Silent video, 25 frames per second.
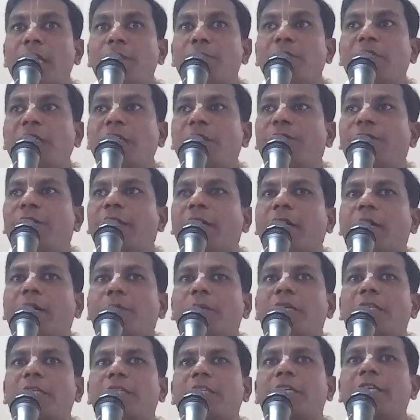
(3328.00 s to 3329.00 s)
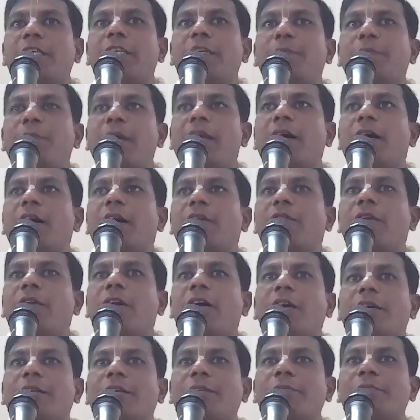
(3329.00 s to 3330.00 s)
himself will come and sit in
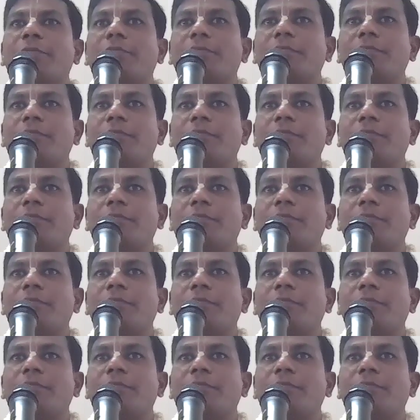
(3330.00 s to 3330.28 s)
our heart.